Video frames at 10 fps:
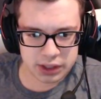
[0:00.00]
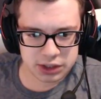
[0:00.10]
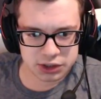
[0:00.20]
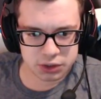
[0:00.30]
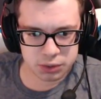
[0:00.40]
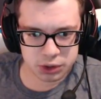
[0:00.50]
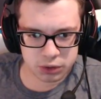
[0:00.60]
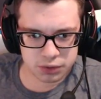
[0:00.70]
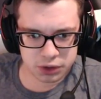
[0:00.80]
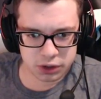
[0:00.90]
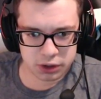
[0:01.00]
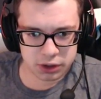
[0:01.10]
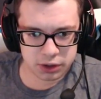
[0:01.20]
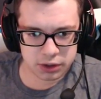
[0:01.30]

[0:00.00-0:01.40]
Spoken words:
So we go for the